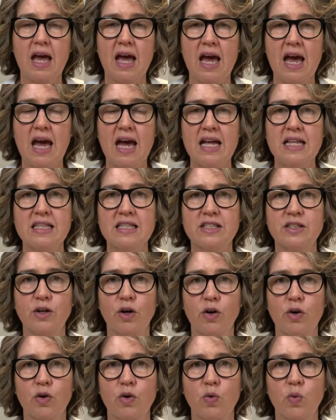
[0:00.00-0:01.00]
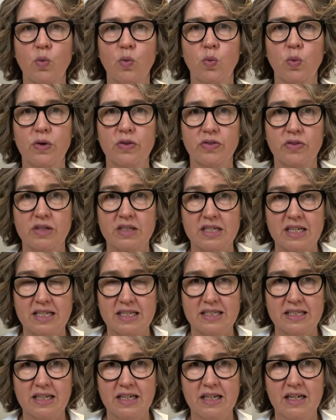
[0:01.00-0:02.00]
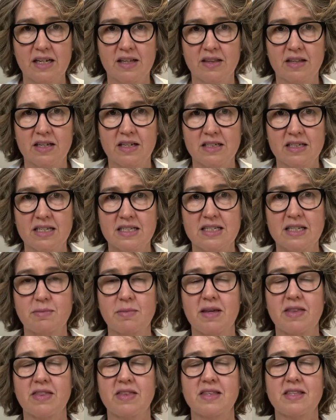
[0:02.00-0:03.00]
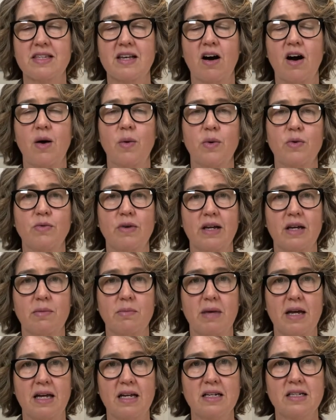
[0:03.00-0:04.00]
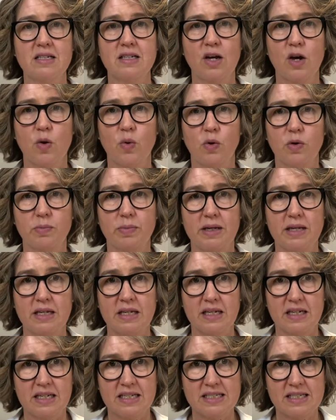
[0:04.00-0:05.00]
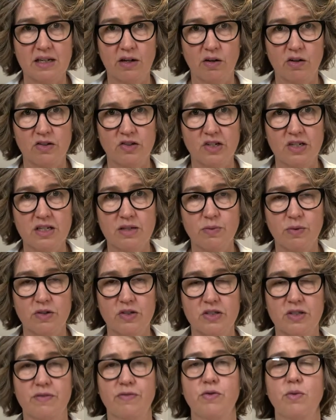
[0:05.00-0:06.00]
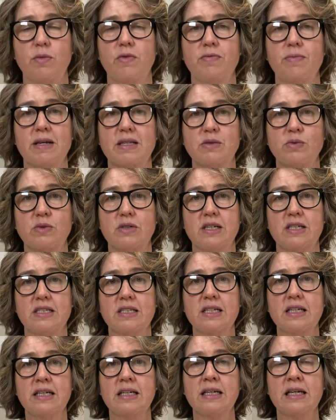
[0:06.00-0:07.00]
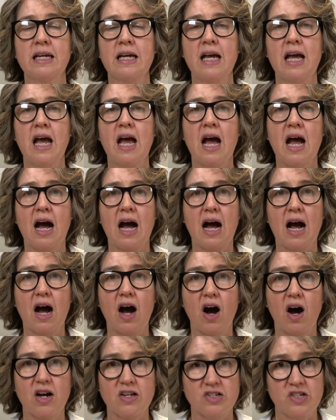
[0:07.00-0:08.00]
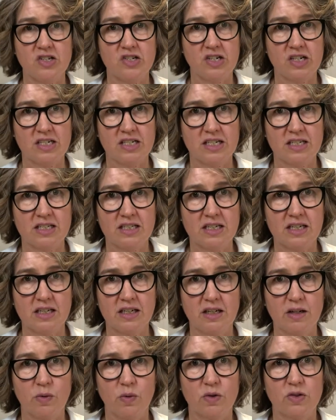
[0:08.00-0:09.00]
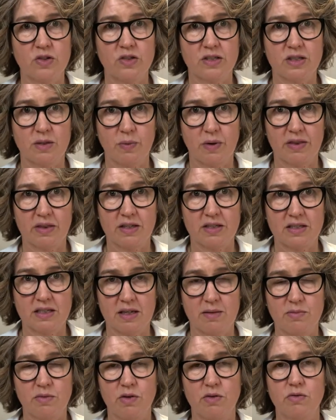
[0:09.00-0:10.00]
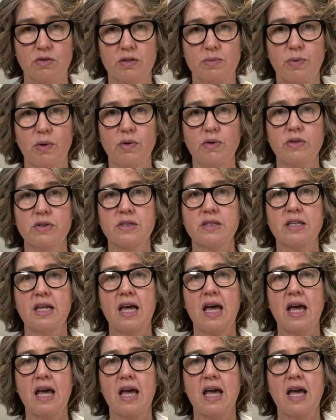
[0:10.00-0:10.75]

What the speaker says: And so with the testing methods that I would recommend would be kinesiology, which is a form of muscle testing, IgG testing, which is the one that's the immune response,